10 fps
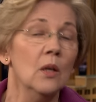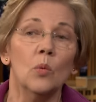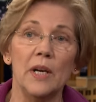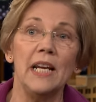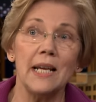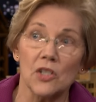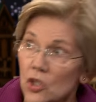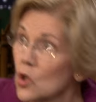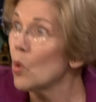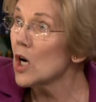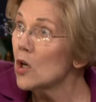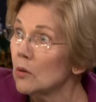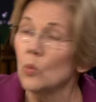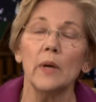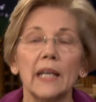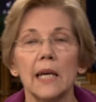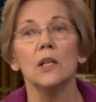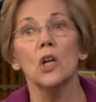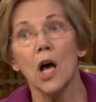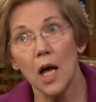When he yells, squirrel, we
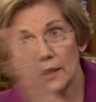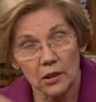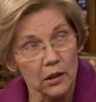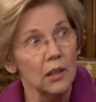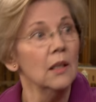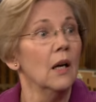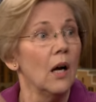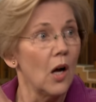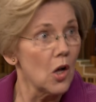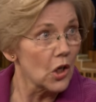cannot all